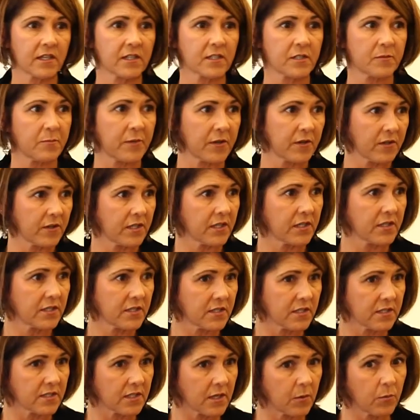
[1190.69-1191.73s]

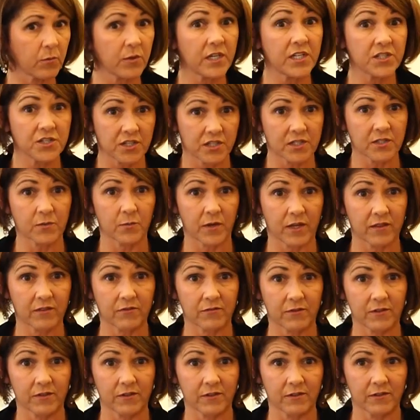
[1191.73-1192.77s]
experiences that we just went
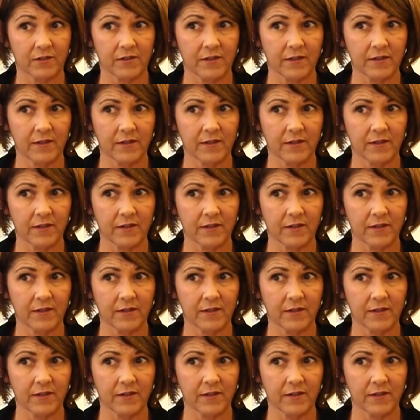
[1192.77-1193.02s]
through.